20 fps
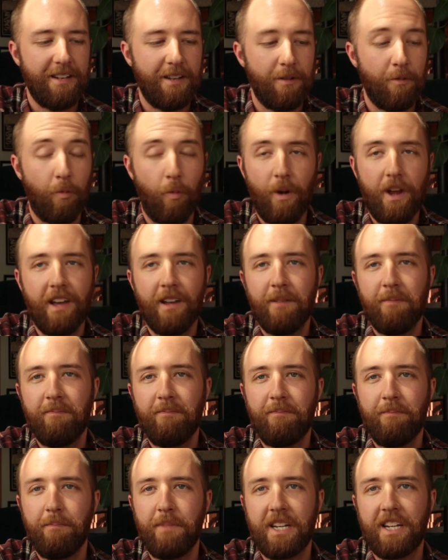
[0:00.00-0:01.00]

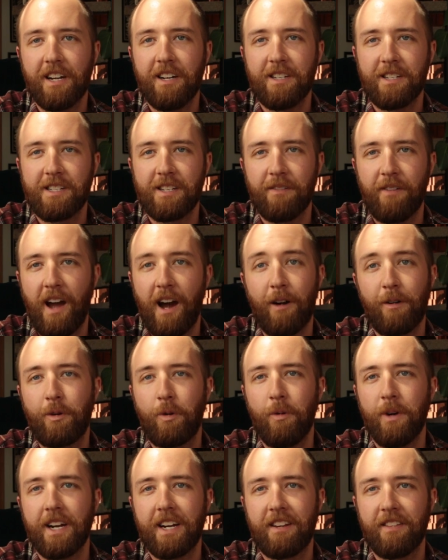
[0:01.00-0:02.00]
win because of how
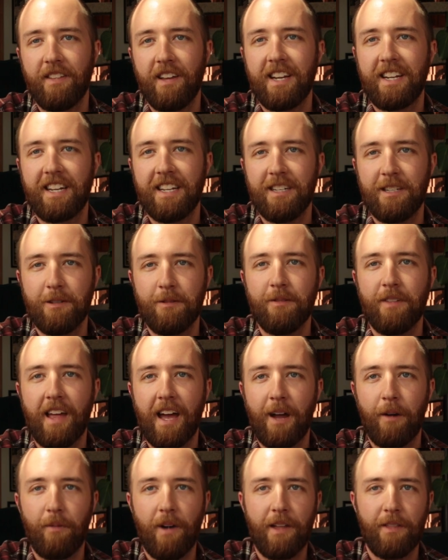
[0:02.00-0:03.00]
quick they can do
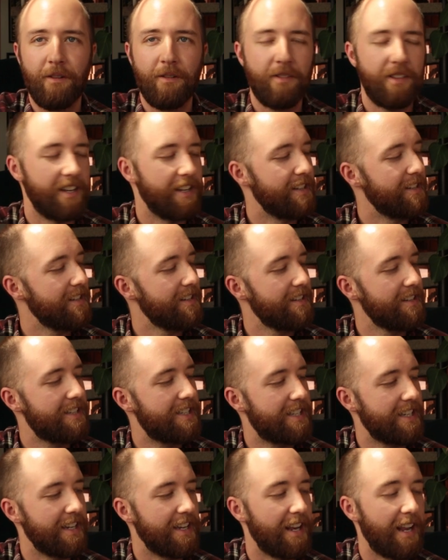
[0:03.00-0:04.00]
that rather than
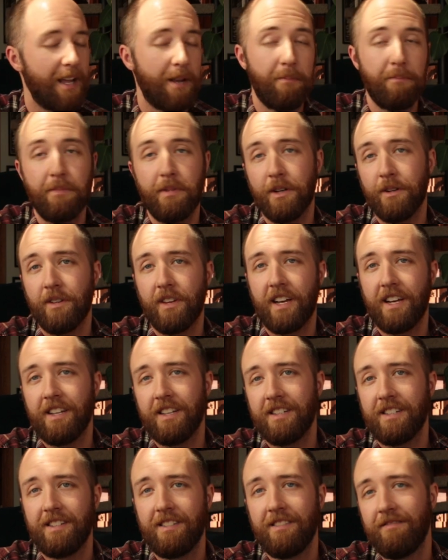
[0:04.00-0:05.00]
sit and build
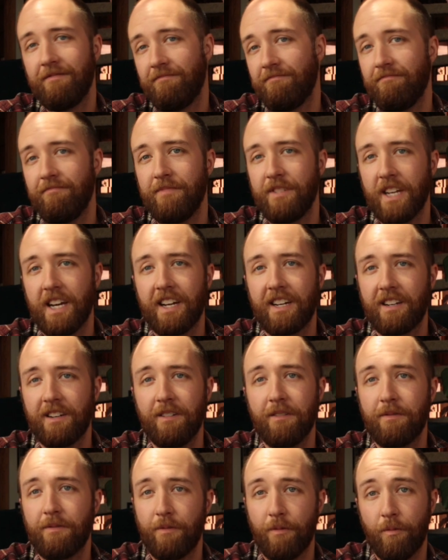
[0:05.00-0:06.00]
a deck
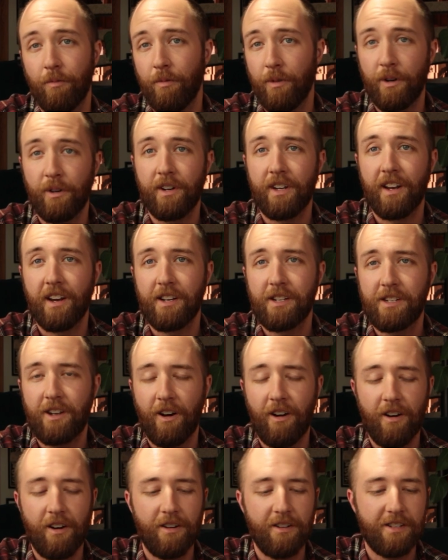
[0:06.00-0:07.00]
of really nice
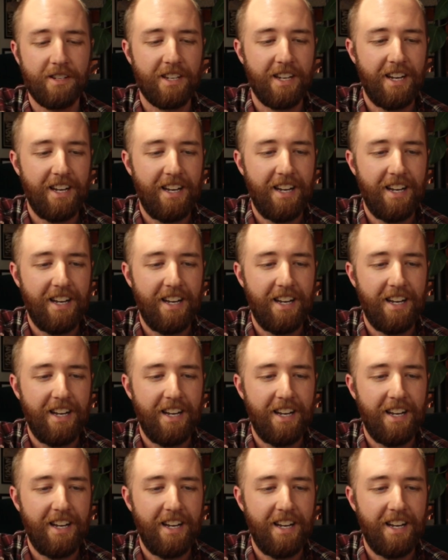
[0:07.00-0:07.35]
cards.